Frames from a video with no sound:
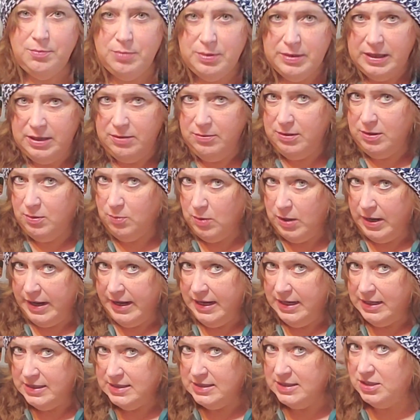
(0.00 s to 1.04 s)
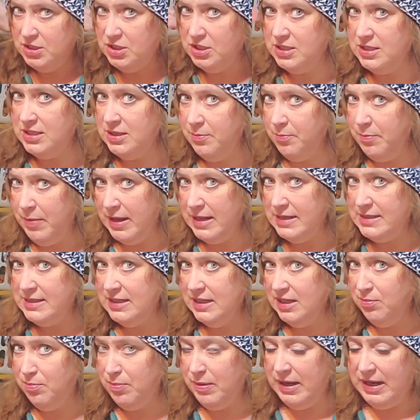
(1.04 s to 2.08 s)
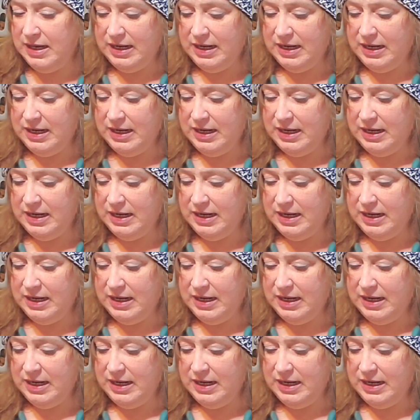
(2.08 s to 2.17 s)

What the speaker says: Blue and white, just a basic